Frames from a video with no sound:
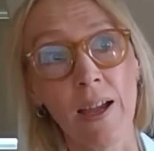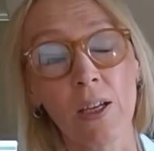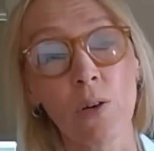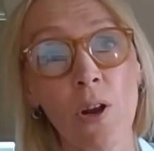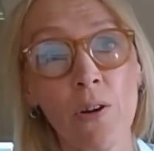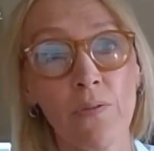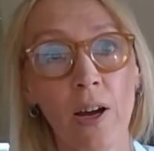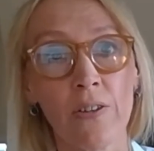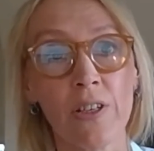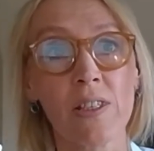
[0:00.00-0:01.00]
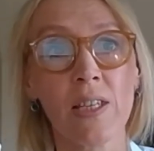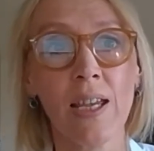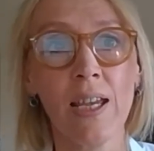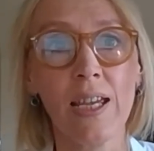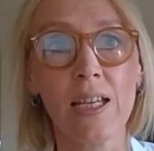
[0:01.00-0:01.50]
coronavirus,
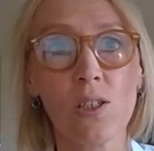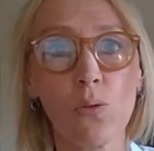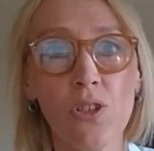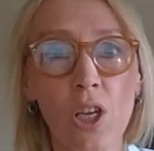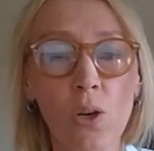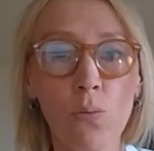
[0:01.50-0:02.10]
it's also